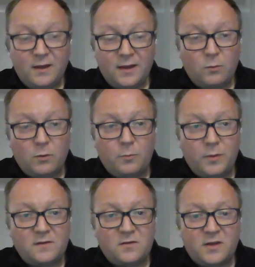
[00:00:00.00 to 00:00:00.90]
it will
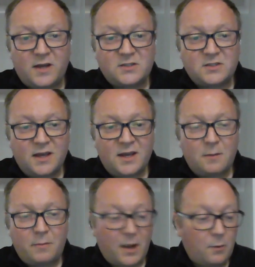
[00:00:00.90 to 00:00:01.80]
be to Newcastle United in
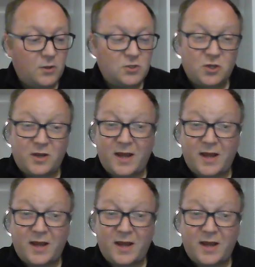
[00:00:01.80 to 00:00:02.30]
a black and white shirt.